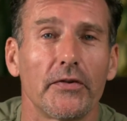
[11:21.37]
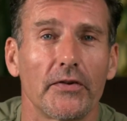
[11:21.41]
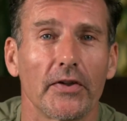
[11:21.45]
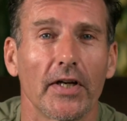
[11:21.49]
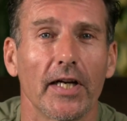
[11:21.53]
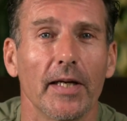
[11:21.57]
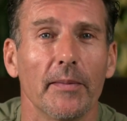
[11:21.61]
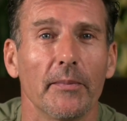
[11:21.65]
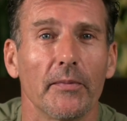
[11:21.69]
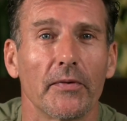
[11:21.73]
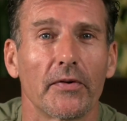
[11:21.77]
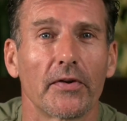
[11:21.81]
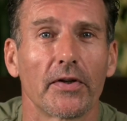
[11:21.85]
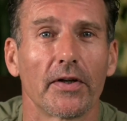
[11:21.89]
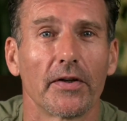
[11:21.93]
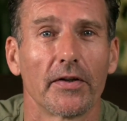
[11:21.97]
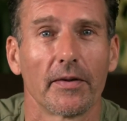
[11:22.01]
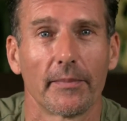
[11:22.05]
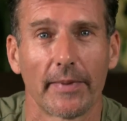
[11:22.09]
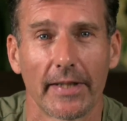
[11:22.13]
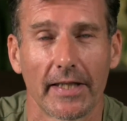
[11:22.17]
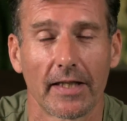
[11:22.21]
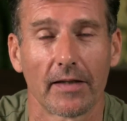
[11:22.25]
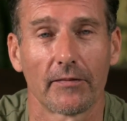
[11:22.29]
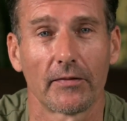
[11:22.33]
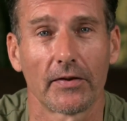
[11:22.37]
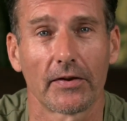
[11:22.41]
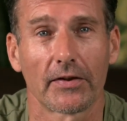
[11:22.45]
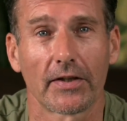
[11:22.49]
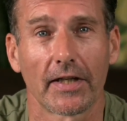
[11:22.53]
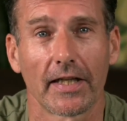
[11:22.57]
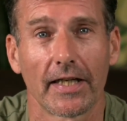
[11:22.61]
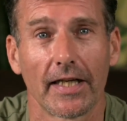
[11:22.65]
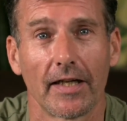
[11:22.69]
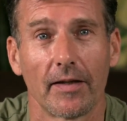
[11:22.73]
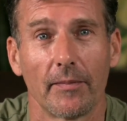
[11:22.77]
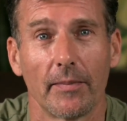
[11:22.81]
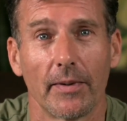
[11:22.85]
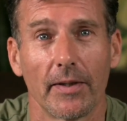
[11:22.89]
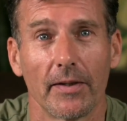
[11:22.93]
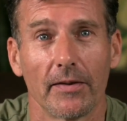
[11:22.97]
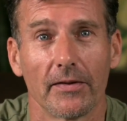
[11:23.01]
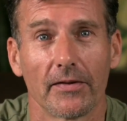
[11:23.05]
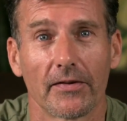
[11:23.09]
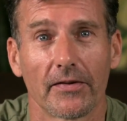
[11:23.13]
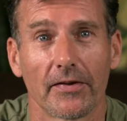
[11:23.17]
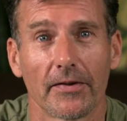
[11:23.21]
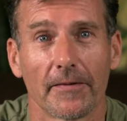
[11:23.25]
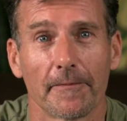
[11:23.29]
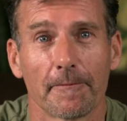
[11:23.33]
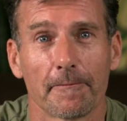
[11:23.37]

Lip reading: James on the back of his canal boat.